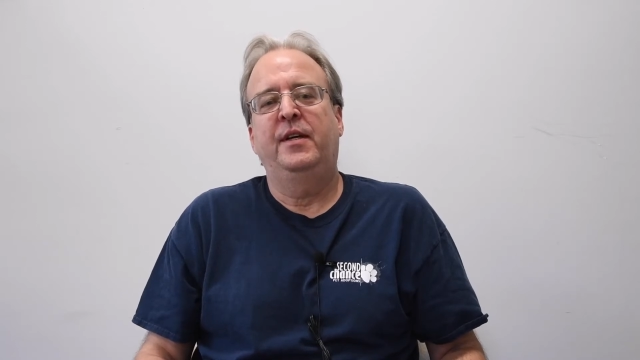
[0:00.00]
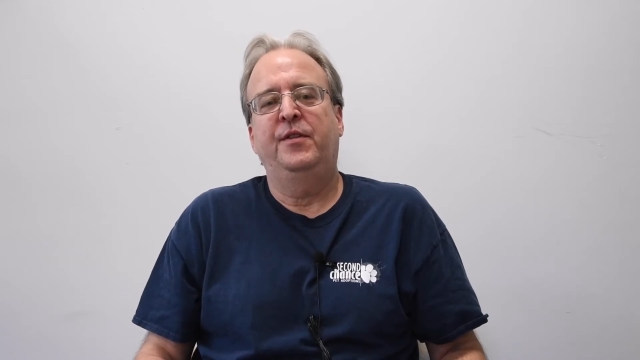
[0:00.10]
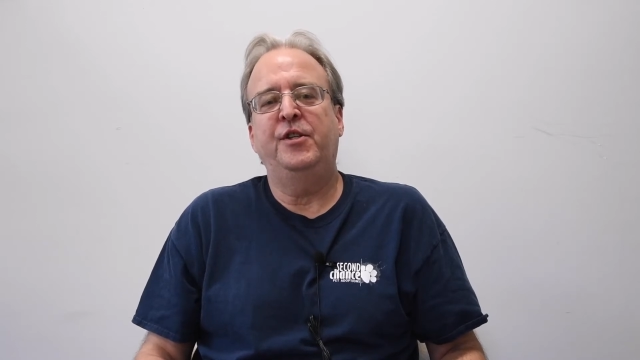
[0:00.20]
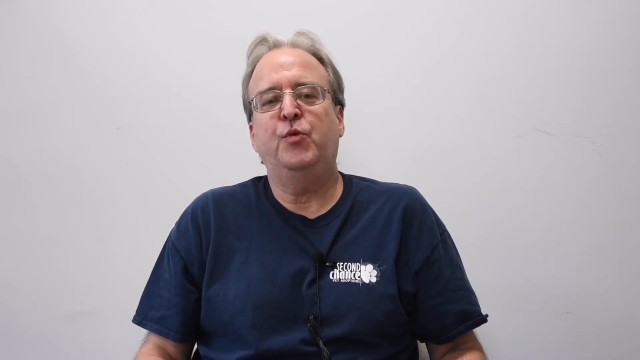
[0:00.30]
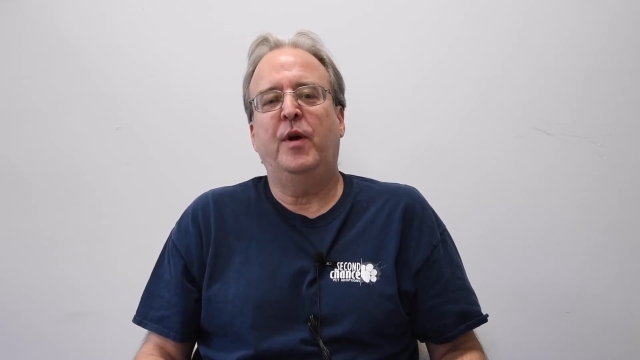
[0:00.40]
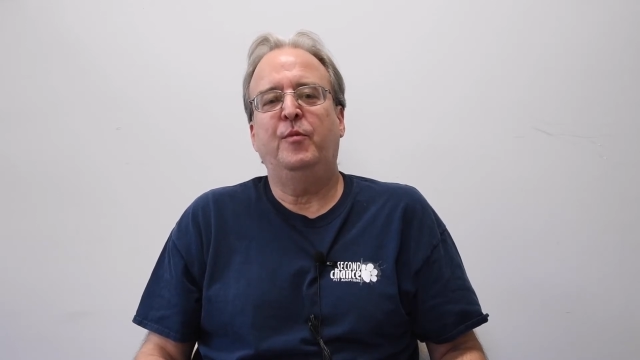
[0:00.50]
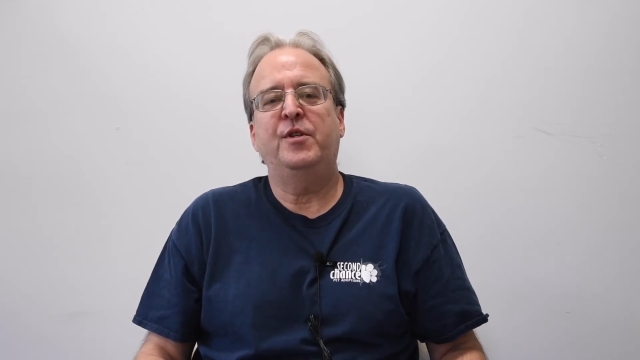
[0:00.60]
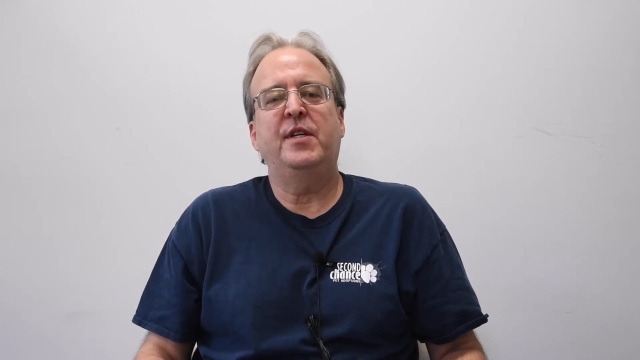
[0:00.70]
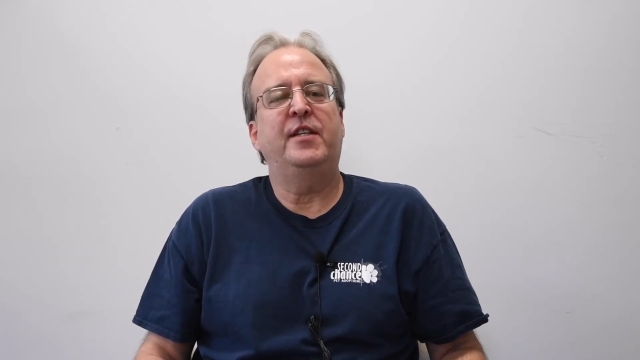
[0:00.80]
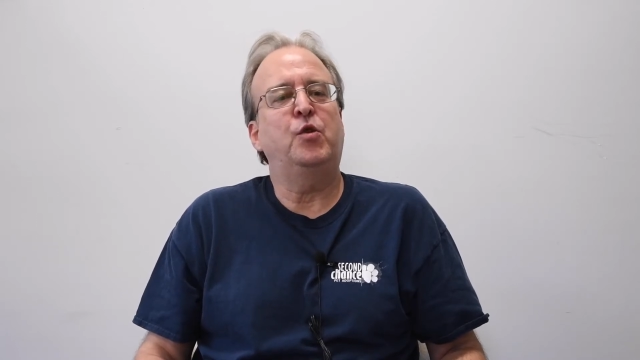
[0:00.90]
This
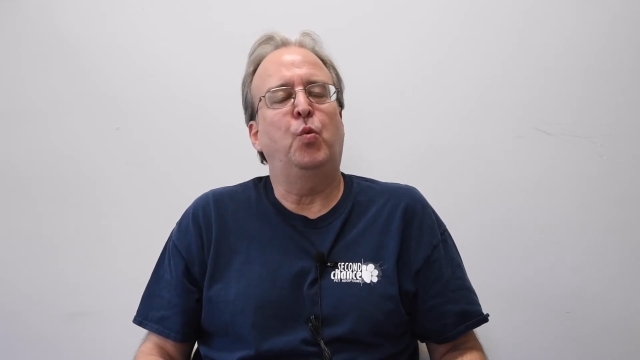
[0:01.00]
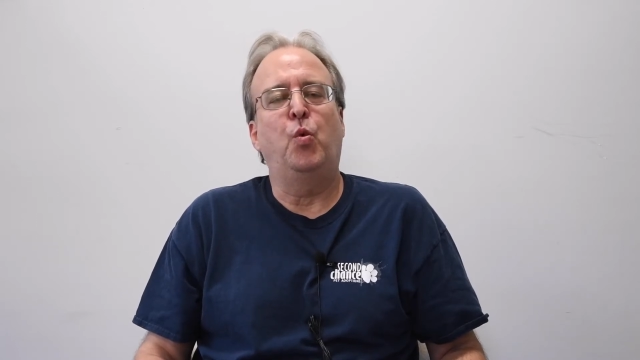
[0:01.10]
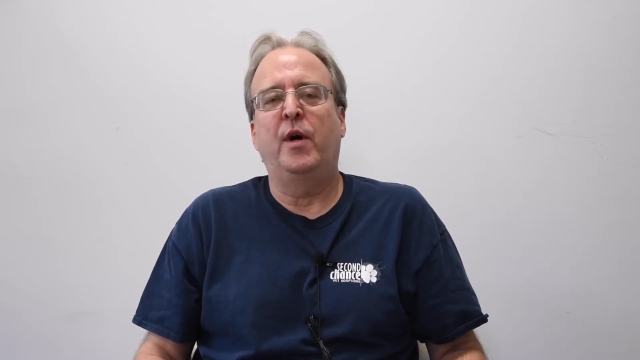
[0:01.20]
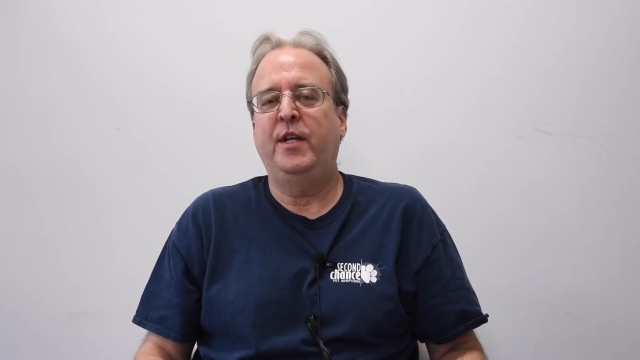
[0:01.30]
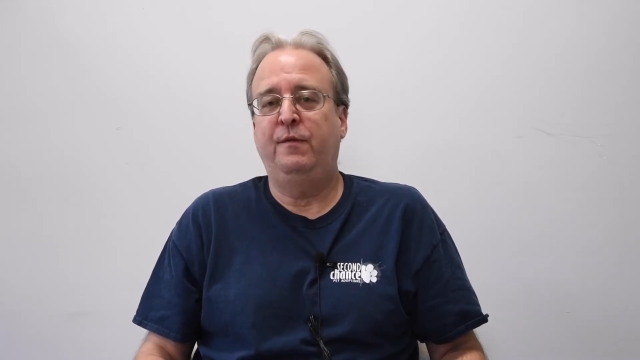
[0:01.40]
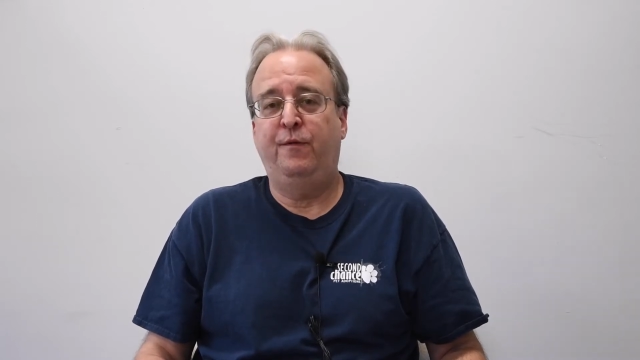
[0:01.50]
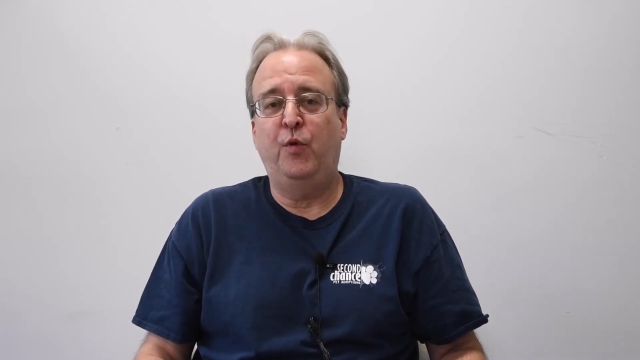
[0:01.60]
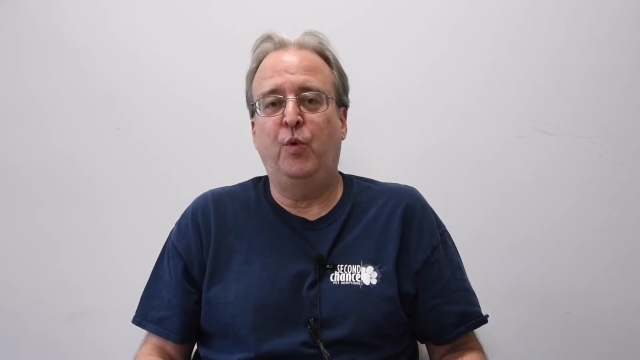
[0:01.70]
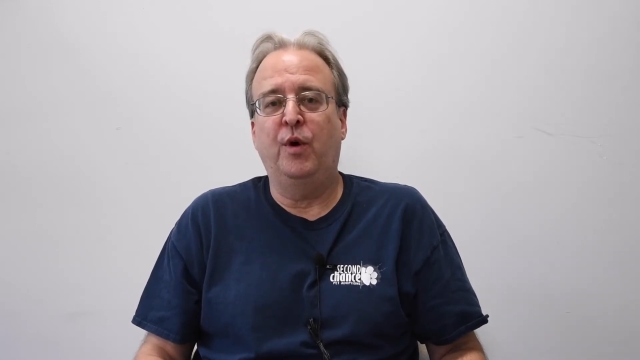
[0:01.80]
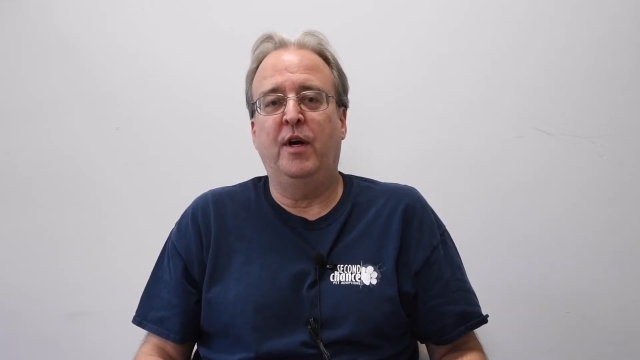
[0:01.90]
represents one in
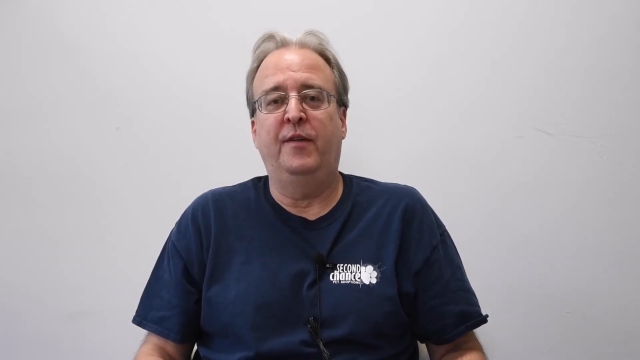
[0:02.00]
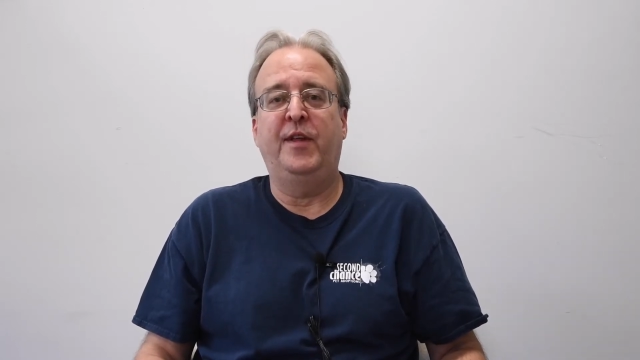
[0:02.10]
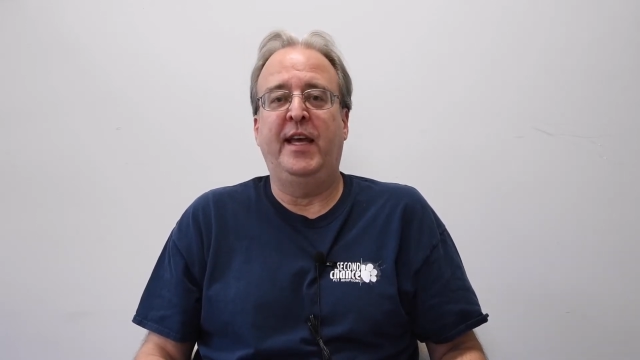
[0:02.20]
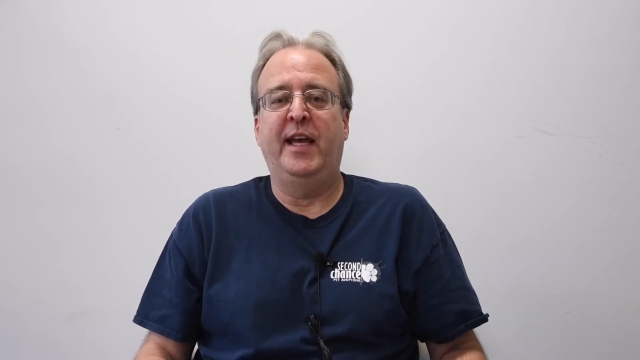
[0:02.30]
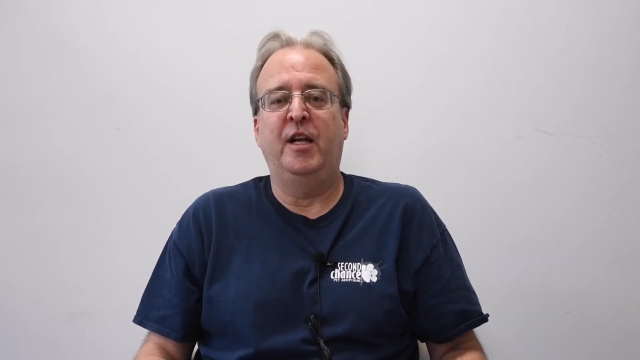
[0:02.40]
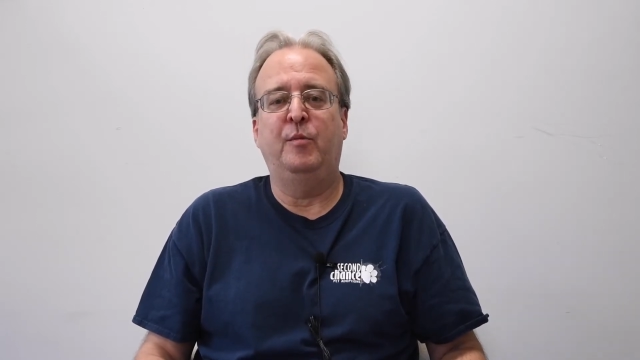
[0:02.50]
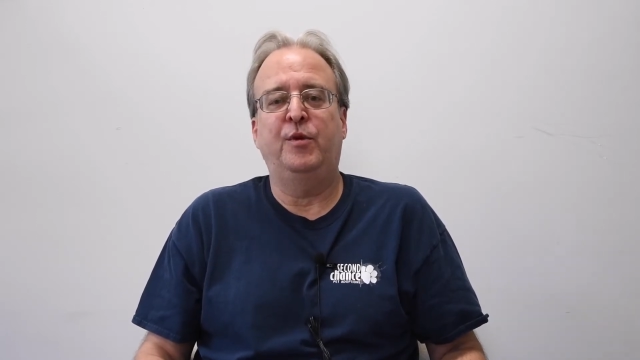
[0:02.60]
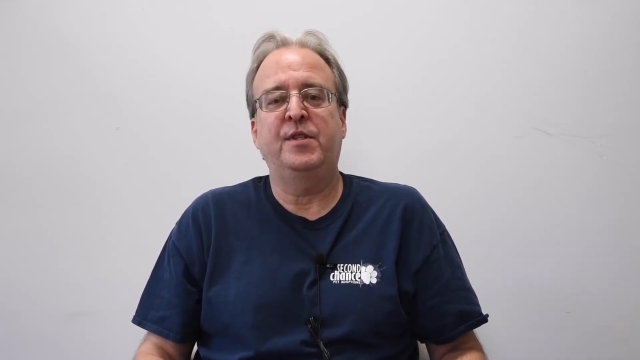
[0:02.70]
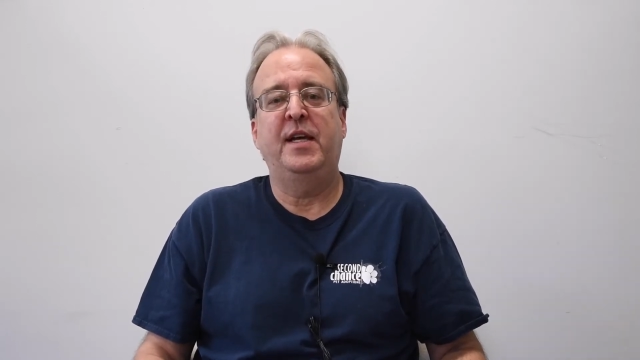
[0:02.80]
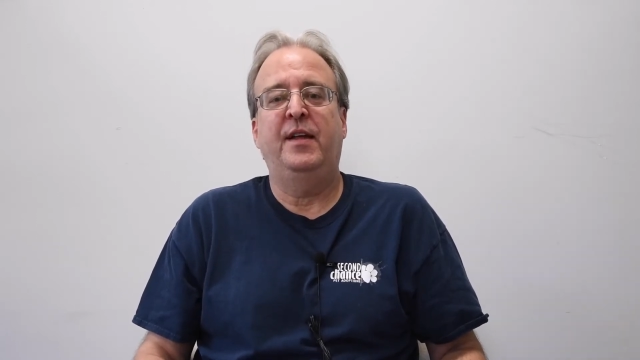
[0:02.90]
four of the
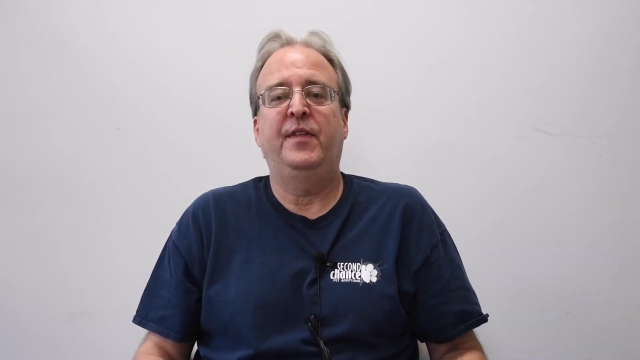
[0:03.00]
animals